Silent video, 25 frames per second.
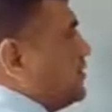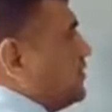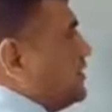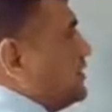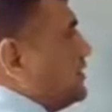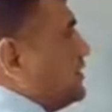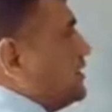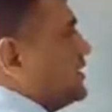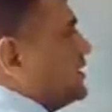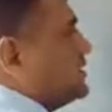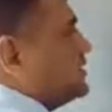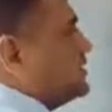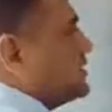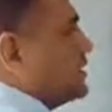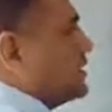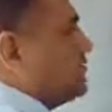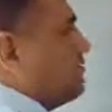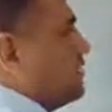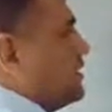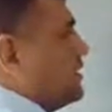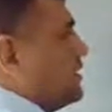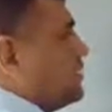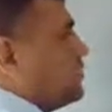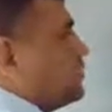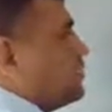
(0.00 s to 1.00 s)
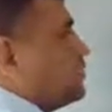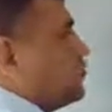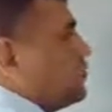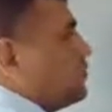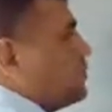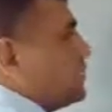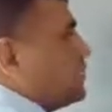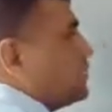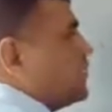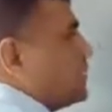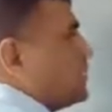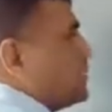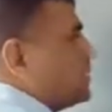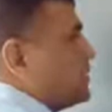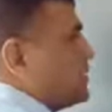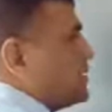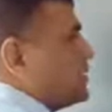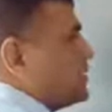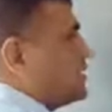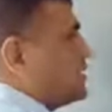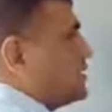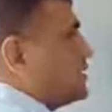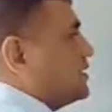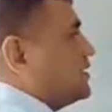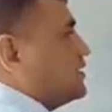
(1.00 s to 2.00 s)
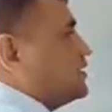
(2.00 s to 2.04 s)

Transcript: that is the blood group of a person.